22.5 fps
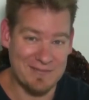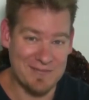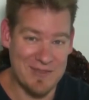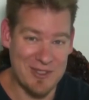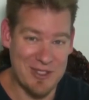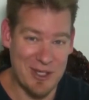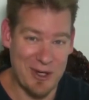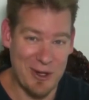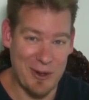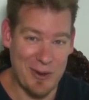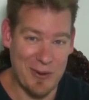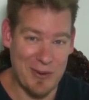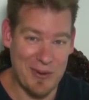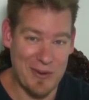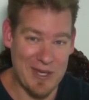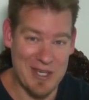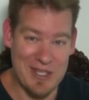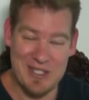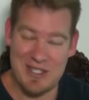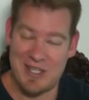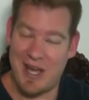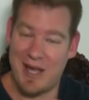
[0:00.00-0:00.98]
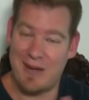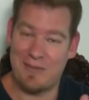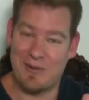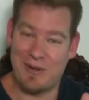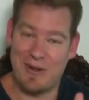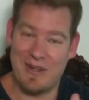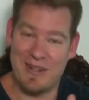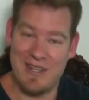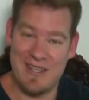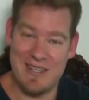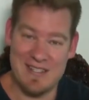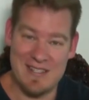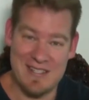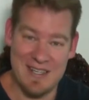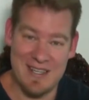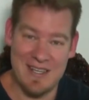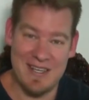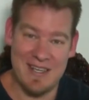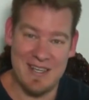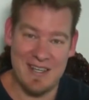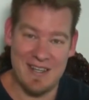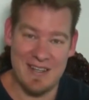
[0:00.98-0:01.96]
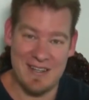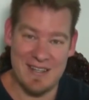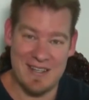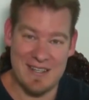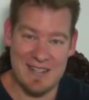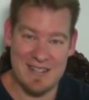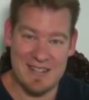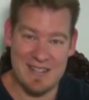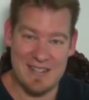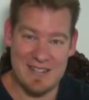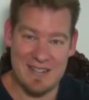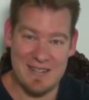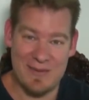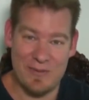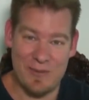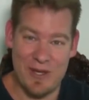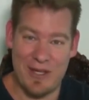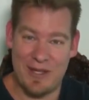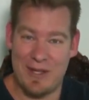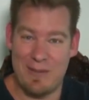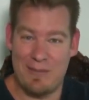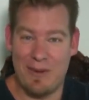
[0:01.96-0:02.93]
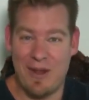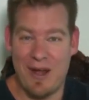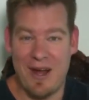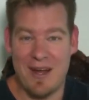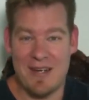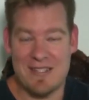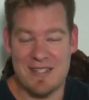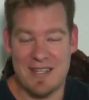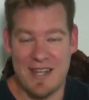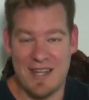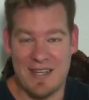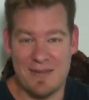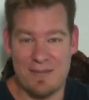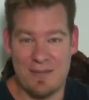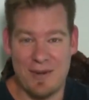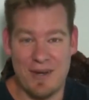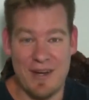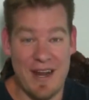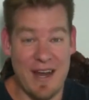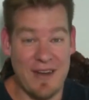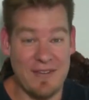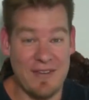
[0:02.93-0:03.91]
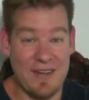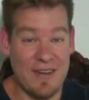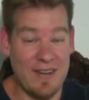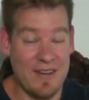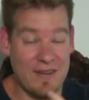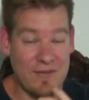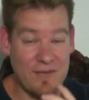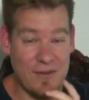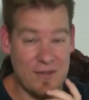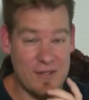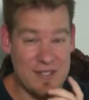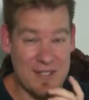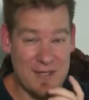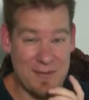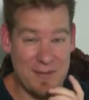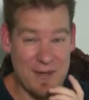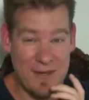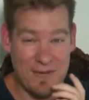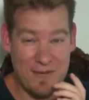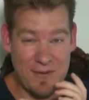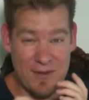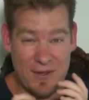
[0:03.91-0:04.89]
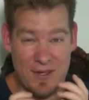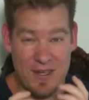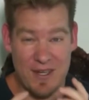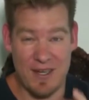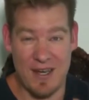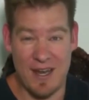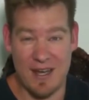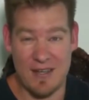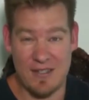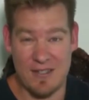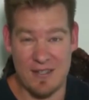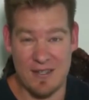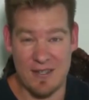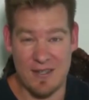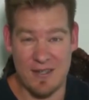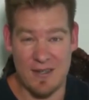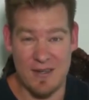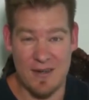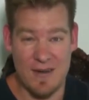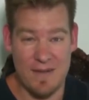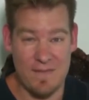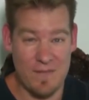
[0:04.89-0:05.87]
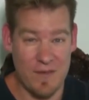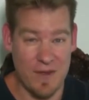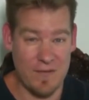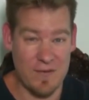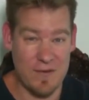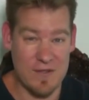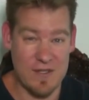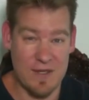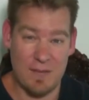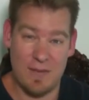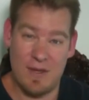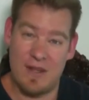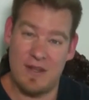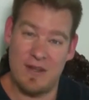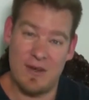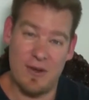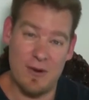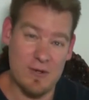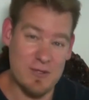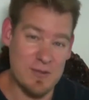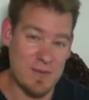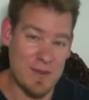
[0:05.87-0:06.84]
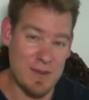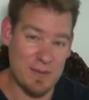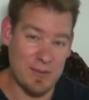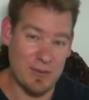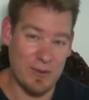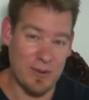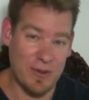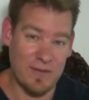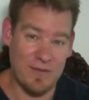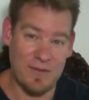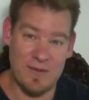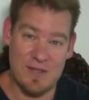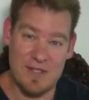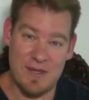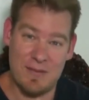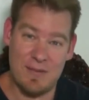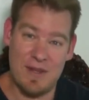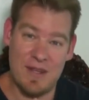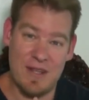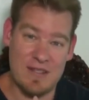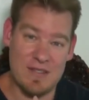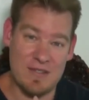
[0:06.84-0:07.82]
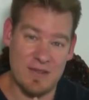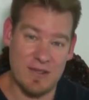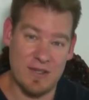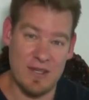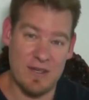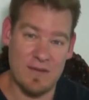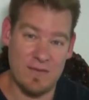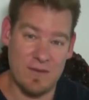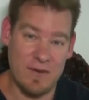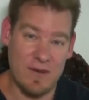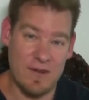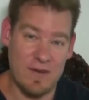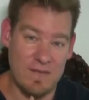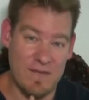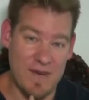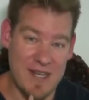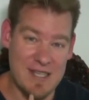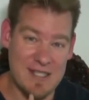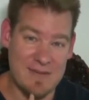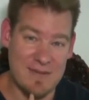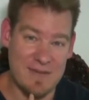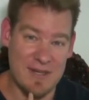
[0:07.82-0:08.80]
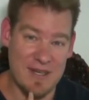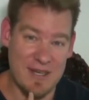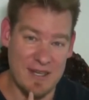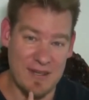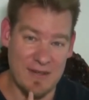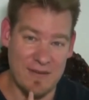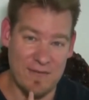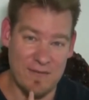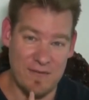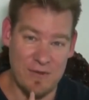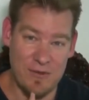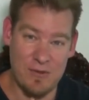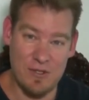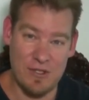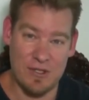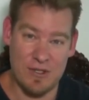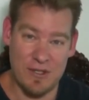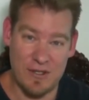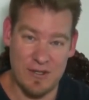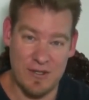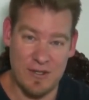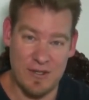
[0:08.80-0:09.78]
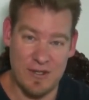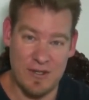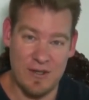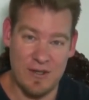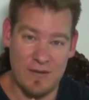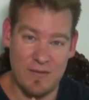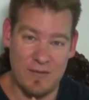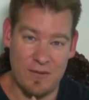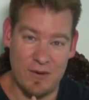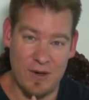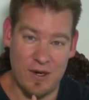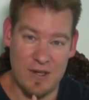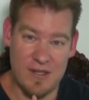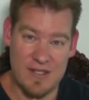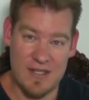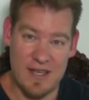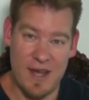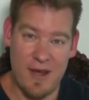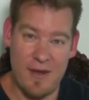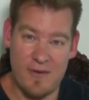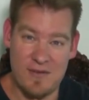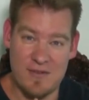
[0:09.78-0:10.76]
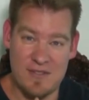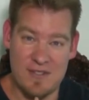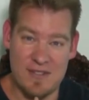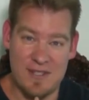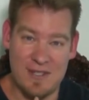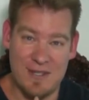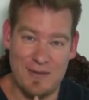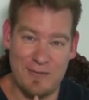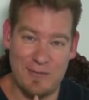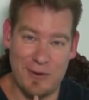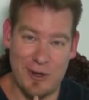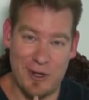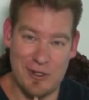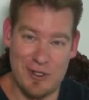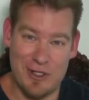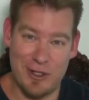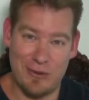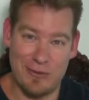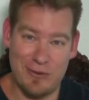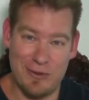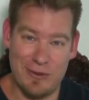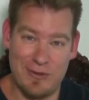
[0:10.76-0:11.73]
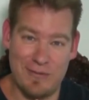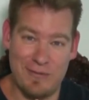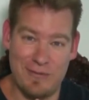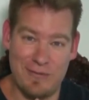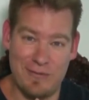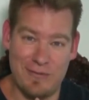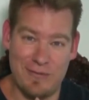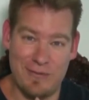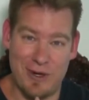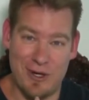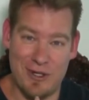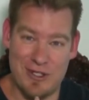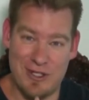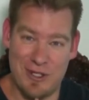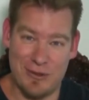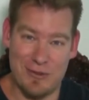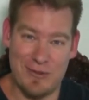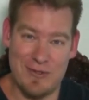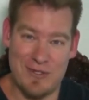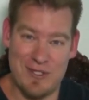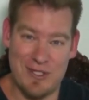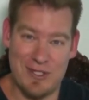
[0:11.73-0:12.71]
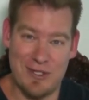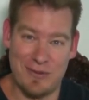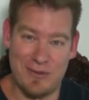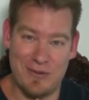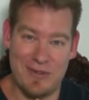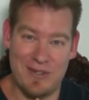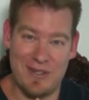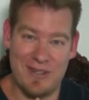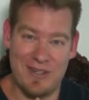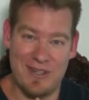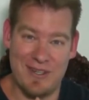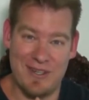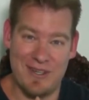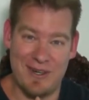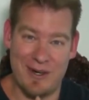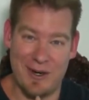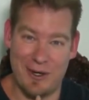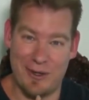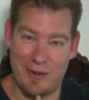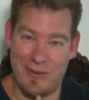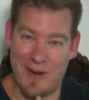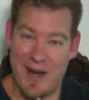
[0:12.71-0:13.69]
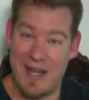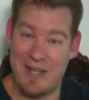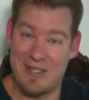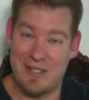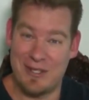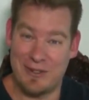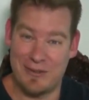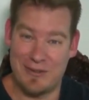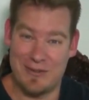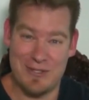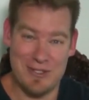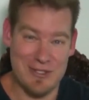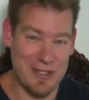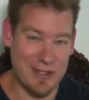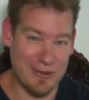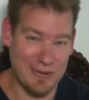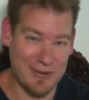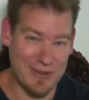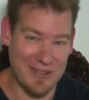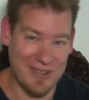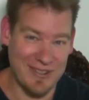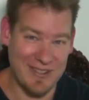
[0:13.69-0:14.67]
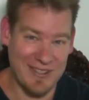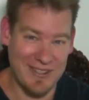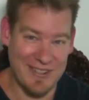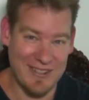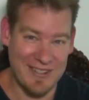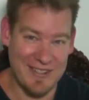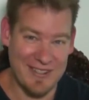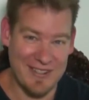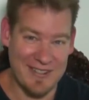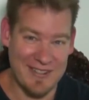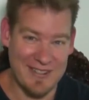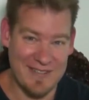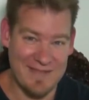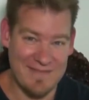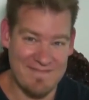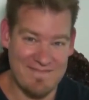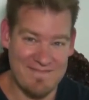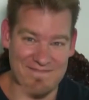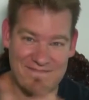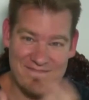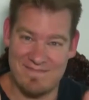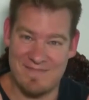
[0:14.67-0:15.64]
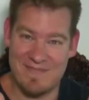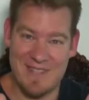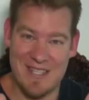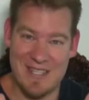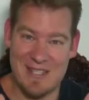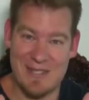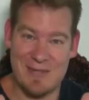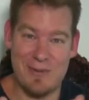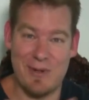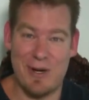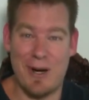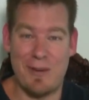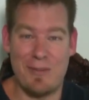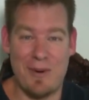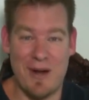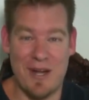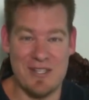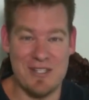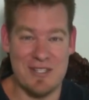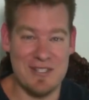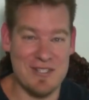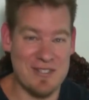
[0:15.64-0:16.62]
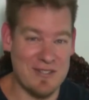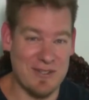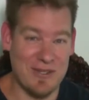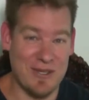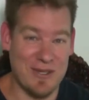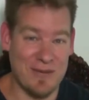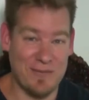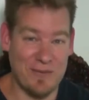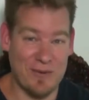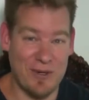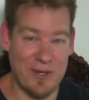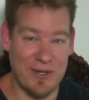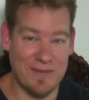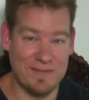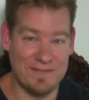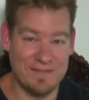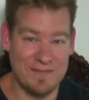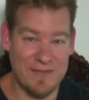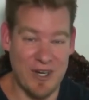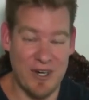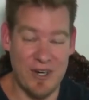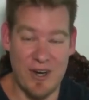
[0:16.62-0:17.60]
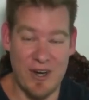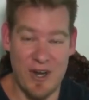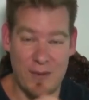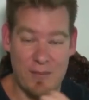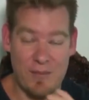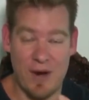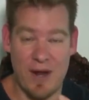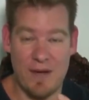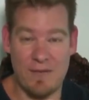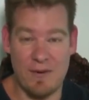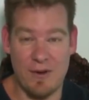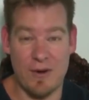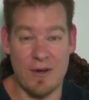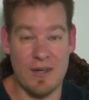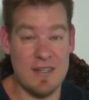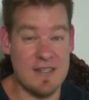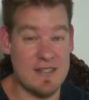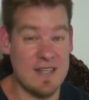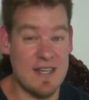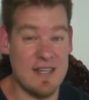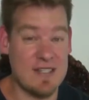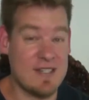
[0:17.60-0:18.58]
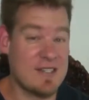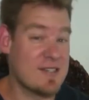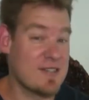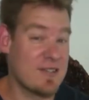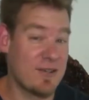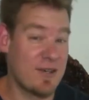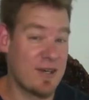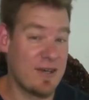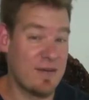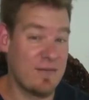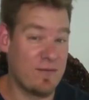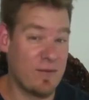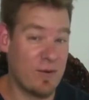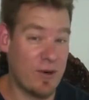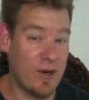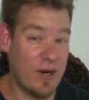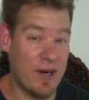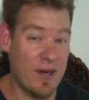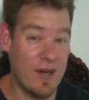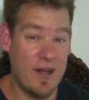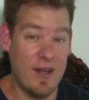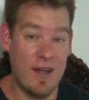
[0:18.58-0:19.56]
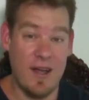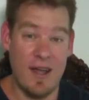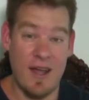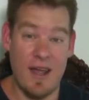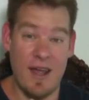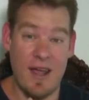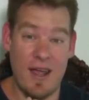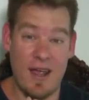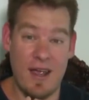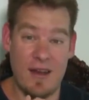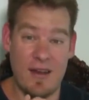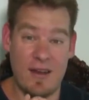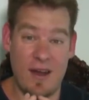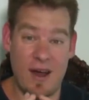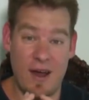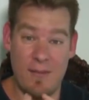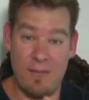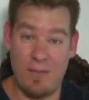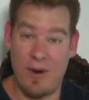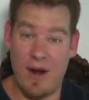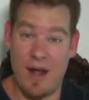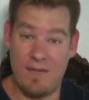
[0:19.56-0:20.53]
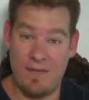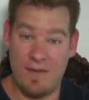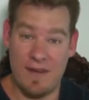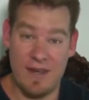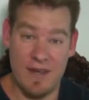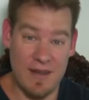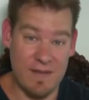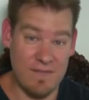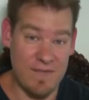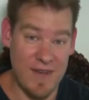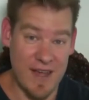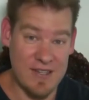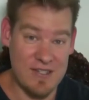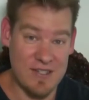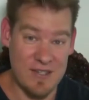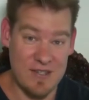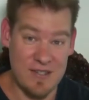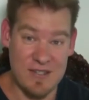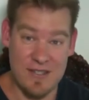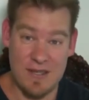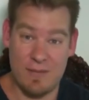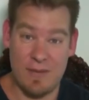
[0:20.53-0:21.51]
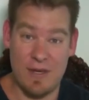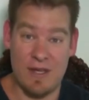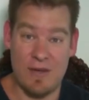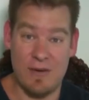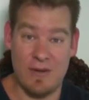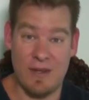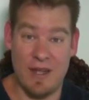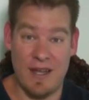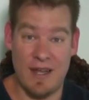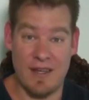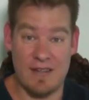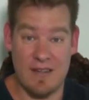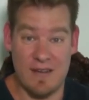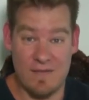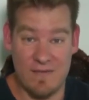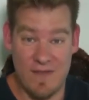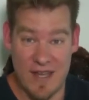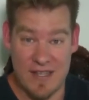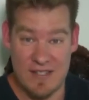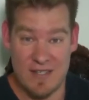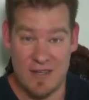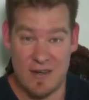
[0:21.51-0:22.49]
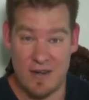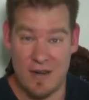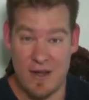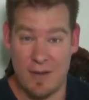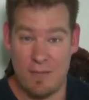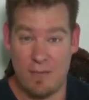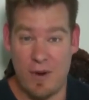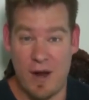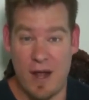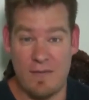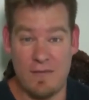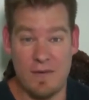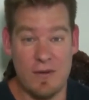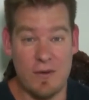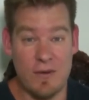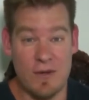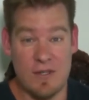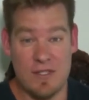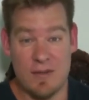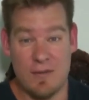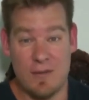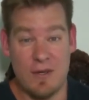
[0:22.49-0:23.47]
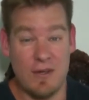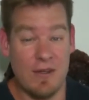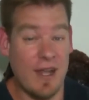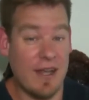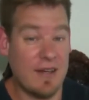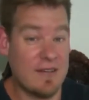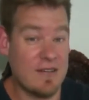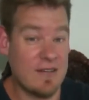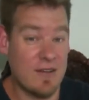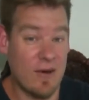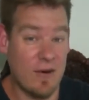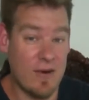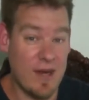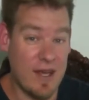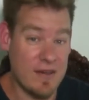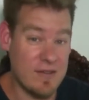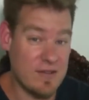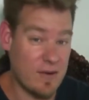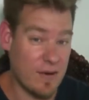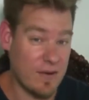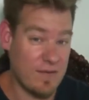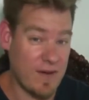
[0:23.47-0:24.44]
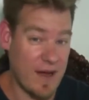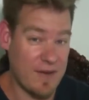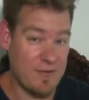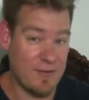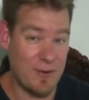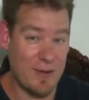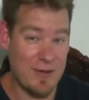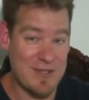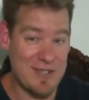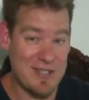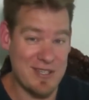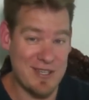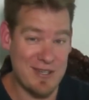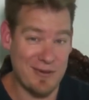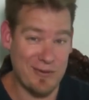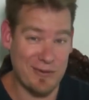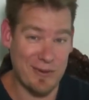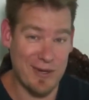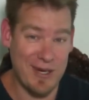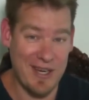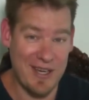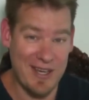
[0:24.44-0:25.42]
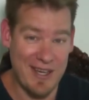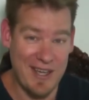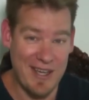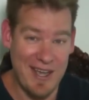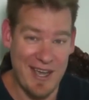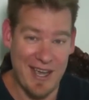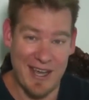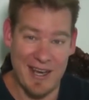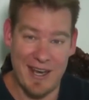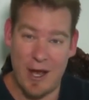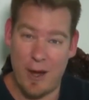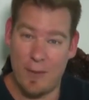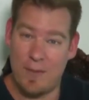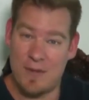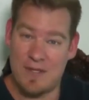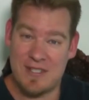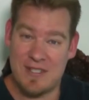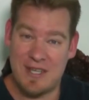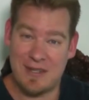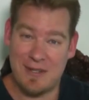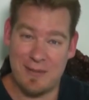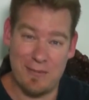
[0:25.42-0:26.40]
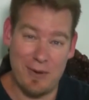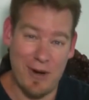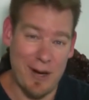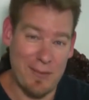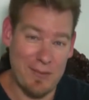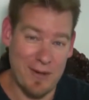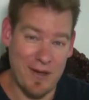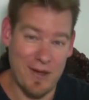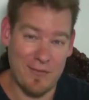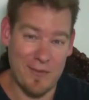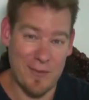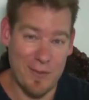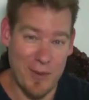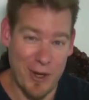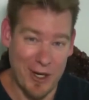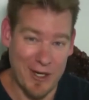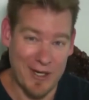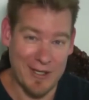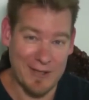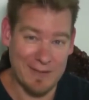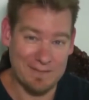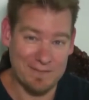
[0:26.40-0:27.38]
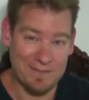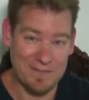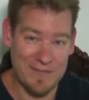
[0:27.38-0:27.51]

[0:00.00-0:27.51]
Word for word: So each time during these these weekly blogs, I like to put it out there that if you're somebody, if you're a connector, if you're somebody that knows people, or if you're somebody that's looking for an investment in the future for ourselves, for our children, for our children's children, our grandchildren's children, this is what our project is looking for. Our nonprofit organization is looking for a nonprofit investor, somebody who would like to invest in our nonprofit, or somebody who'd like to donate to our 501c3 and help us get the property off the market.